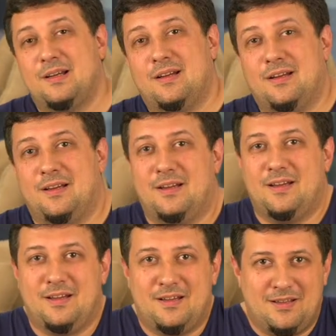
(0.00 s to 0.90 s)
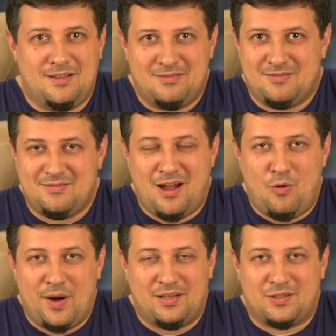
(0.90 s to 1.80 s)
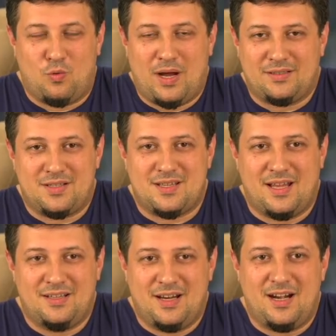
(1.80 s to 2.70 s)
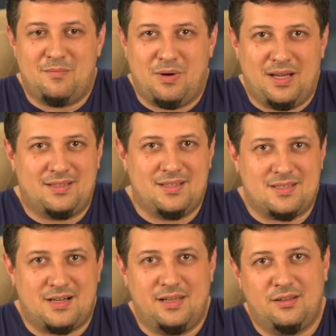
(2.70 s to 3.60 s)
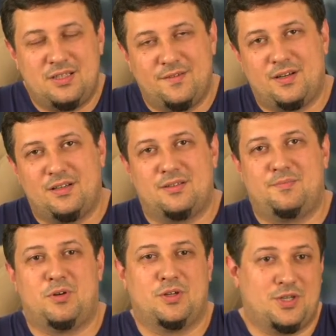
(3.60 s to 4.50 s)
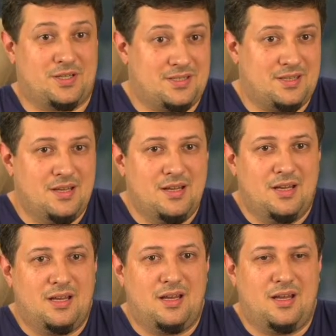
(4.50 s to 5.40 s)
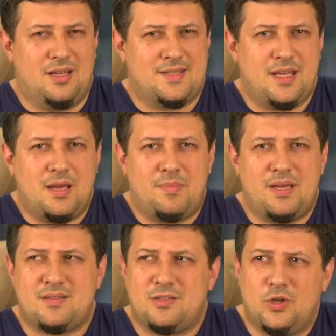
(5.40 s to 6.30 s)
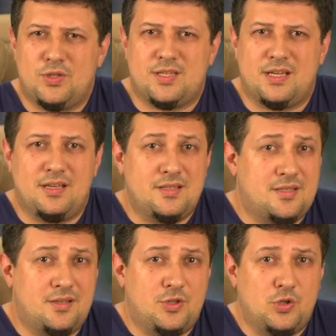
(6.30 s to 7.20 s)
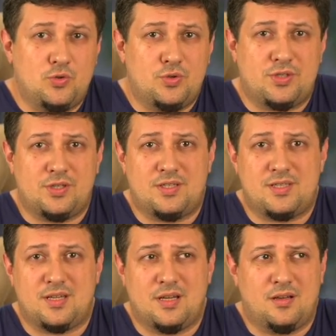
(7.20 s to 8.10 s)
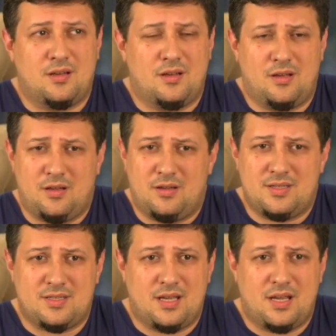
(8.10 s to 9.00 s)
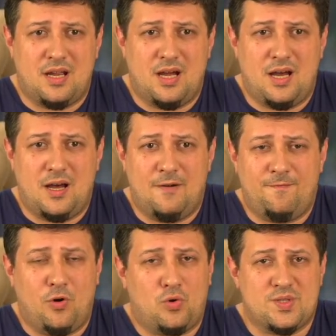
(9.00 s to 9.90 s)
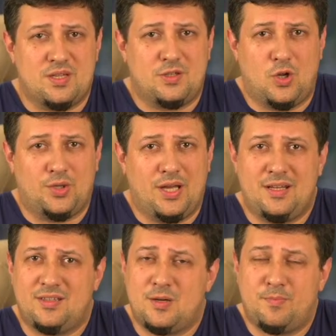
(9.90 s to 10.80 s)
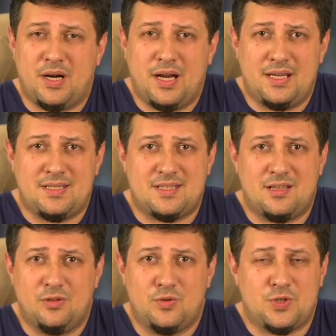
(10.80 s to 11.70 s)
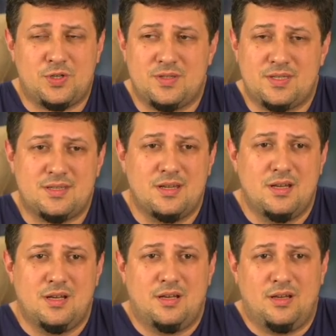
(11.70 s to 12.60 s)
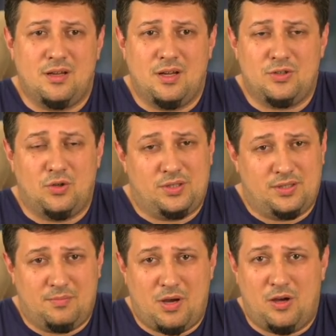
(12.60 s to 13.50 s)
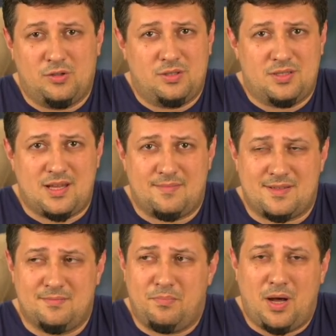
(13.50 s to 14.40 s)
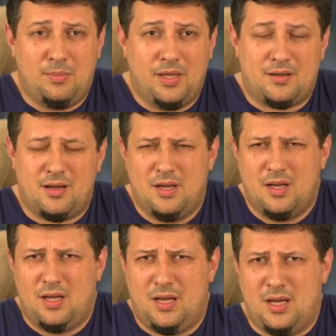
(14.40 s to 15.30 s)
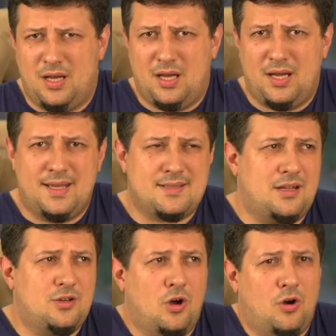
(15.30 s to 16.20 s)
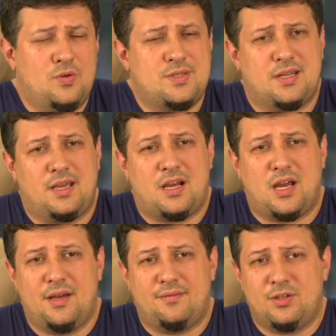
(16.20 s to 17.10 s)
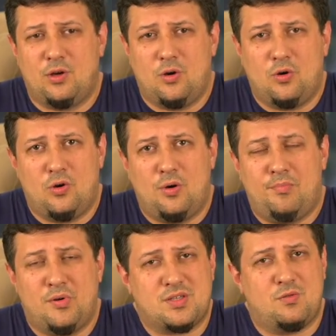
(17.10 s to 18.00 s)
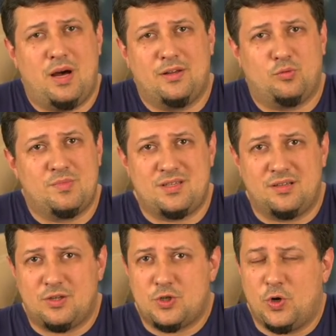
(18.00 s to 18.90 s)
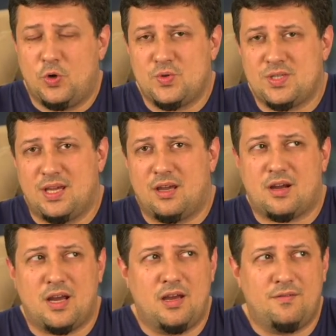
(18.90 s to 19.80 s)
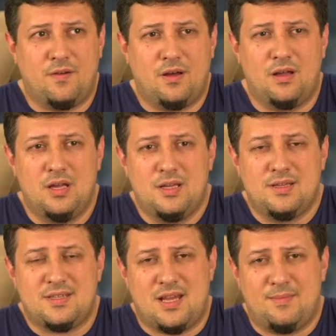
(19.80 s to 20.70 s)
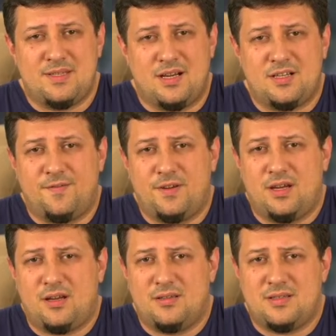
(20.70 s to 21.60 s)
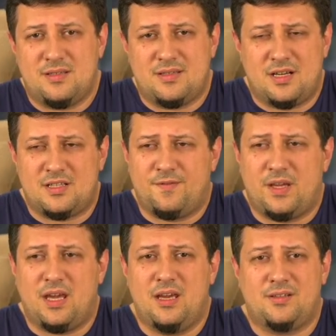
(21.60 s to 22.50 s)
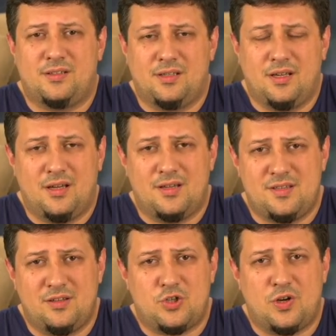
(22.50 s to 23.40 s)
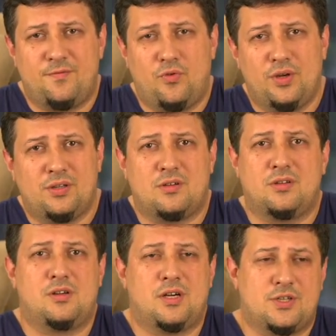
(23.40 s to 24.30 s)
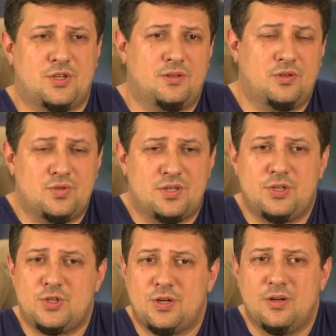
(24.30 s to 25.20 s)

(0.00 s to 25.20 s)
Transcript: Our headquarters are near, but it's really different projects. They're based on the institute. They are focused on enterprise solutions, not about something public. As I know, they have no post-quantum signatures. They have some certificated signature for internal Russian usage.